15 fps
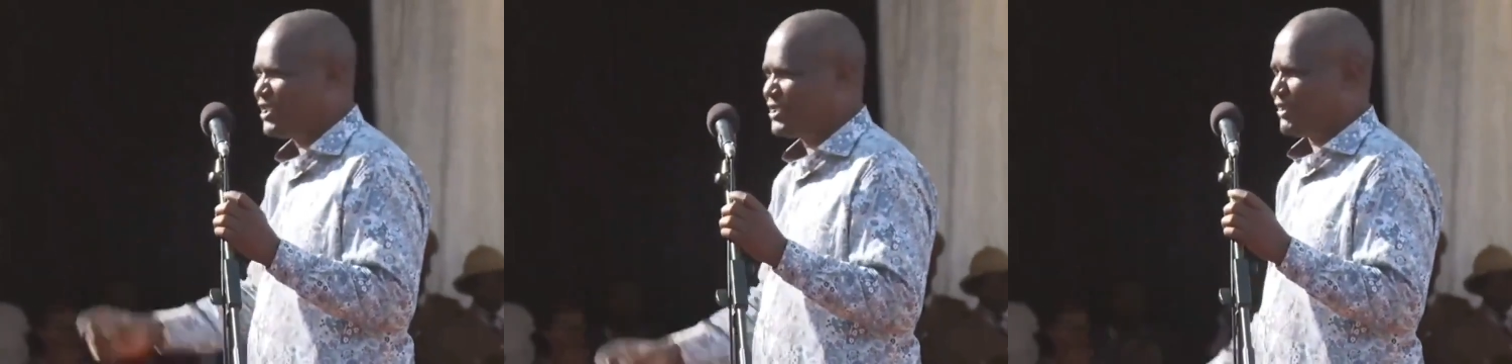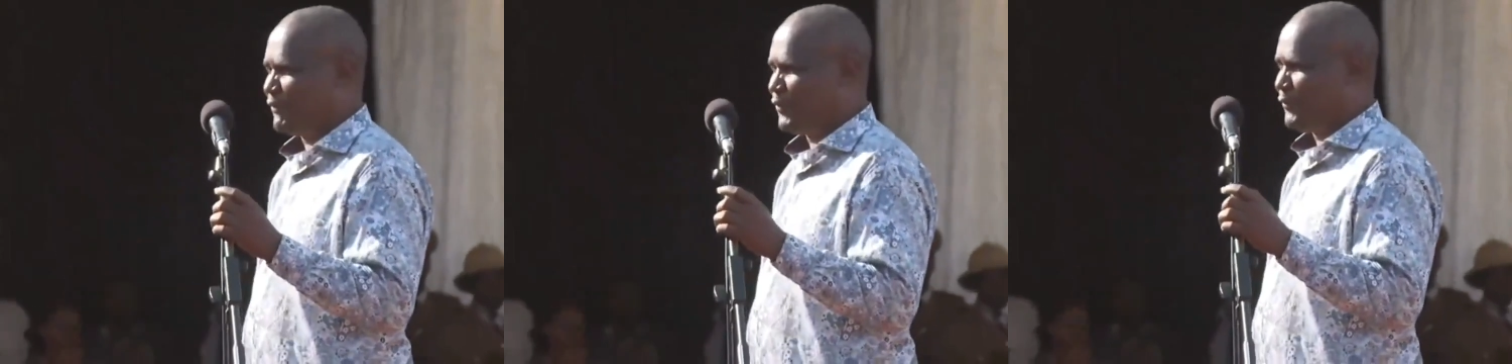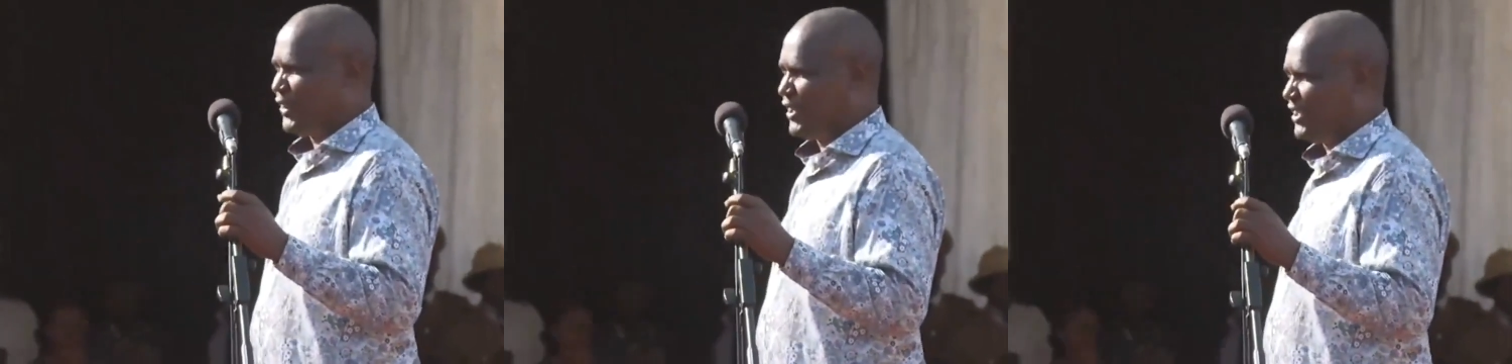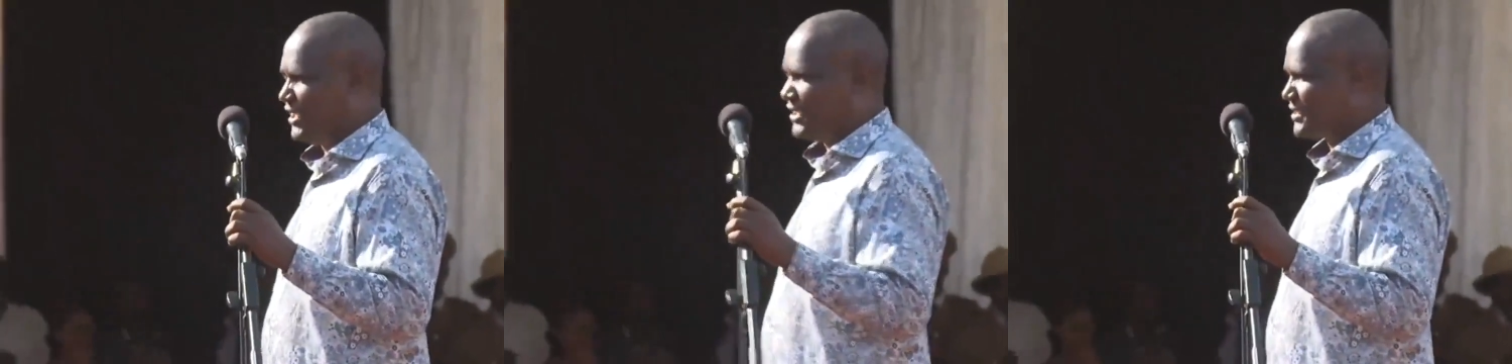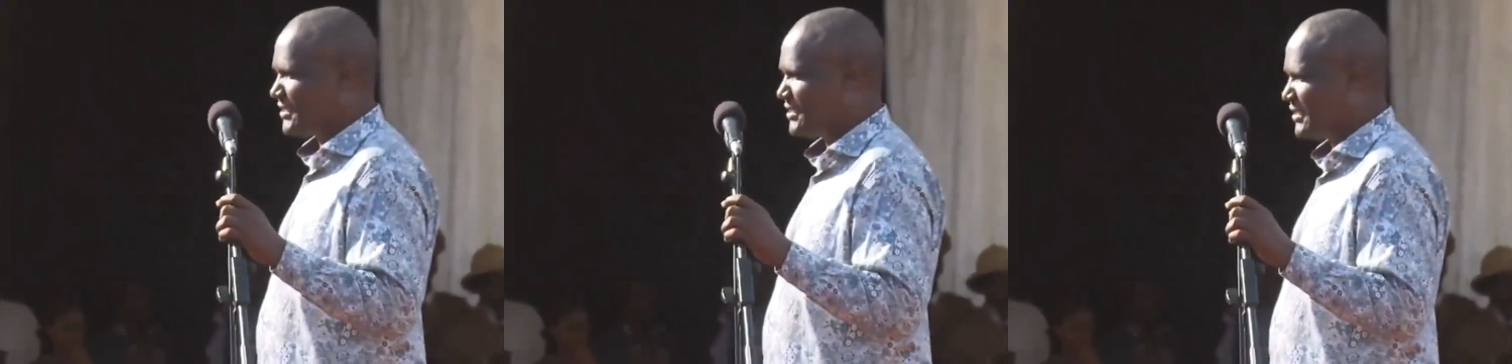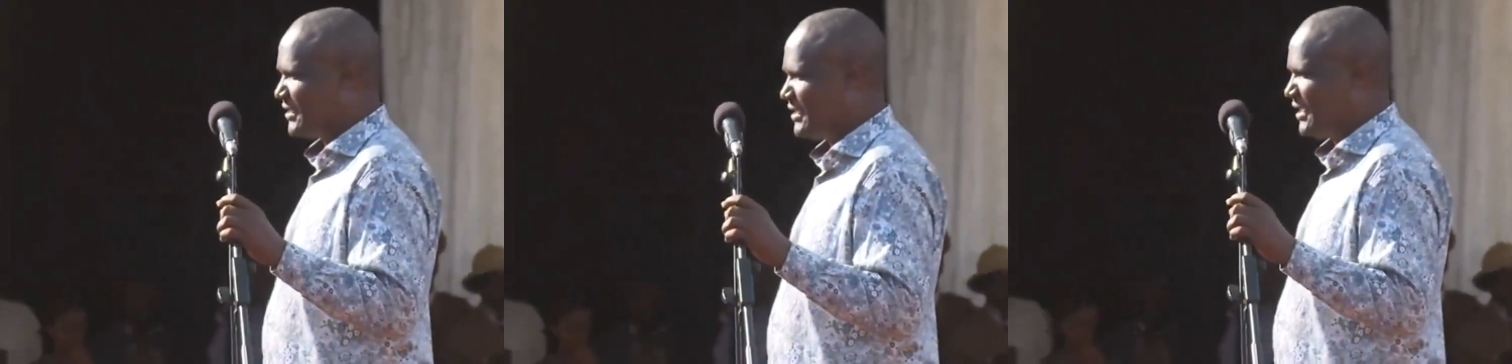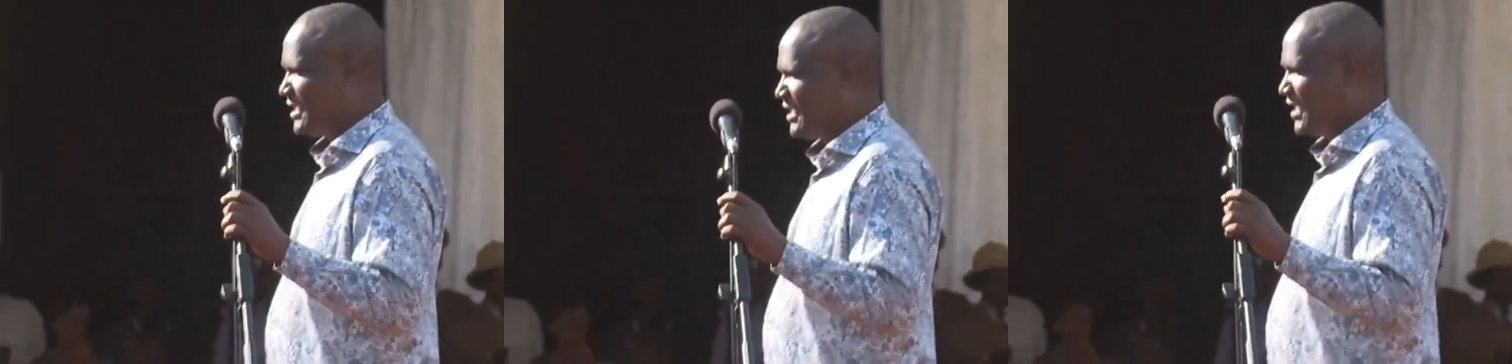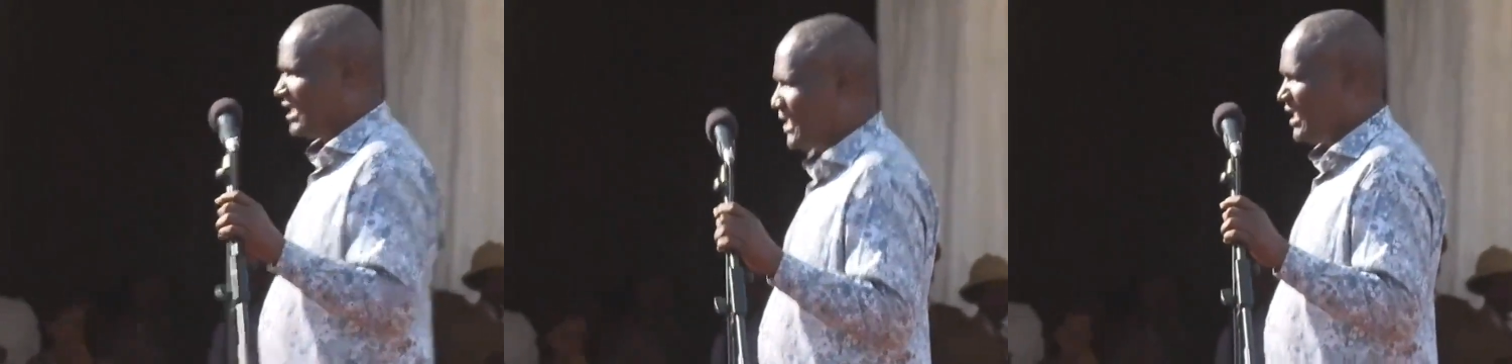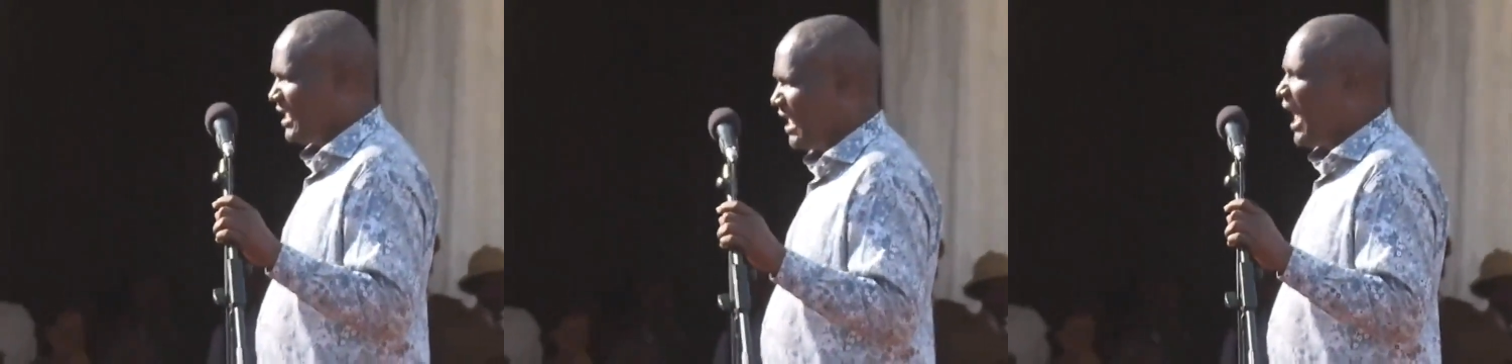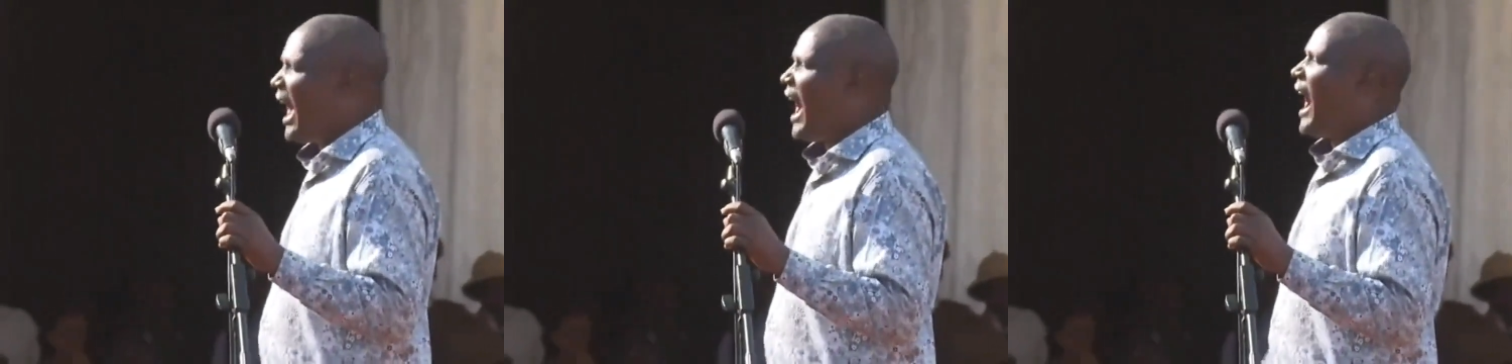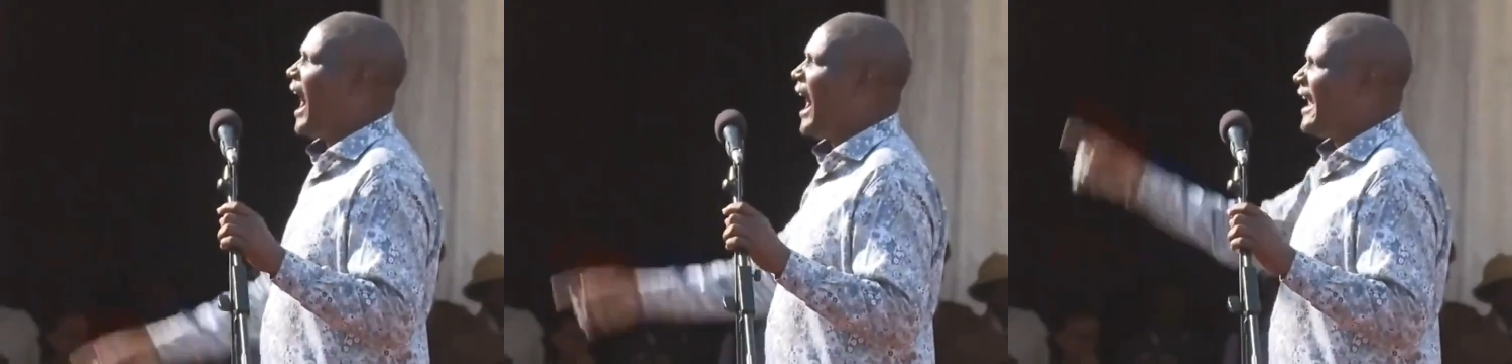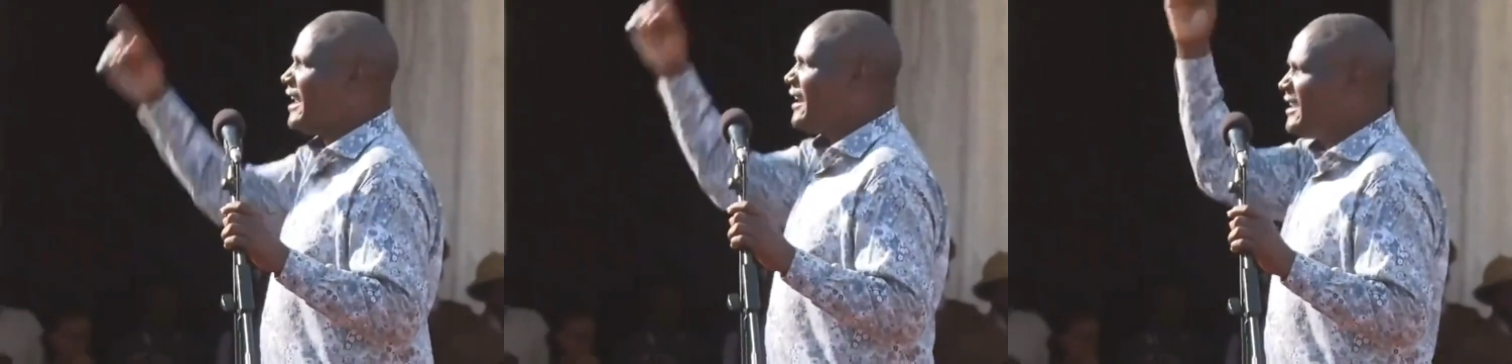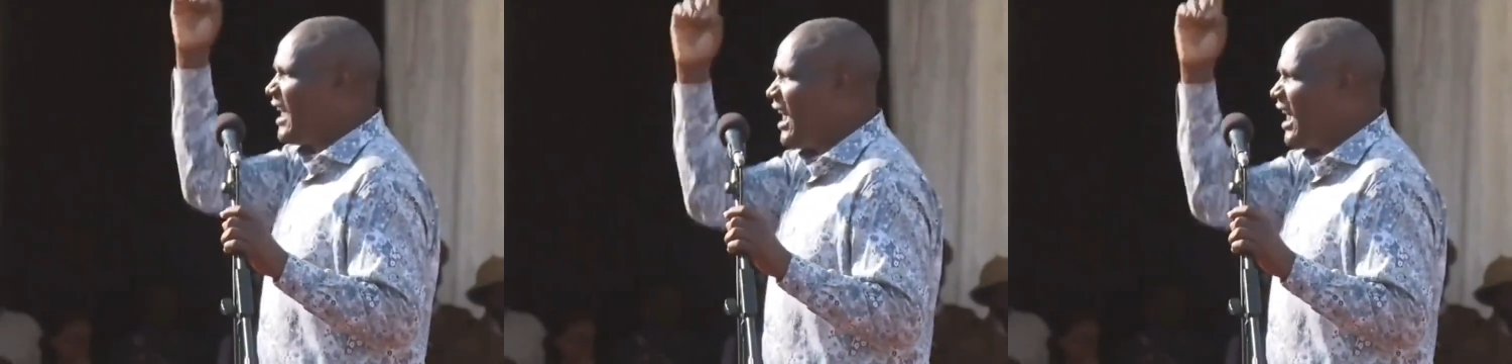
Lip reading: Minister for Finance. I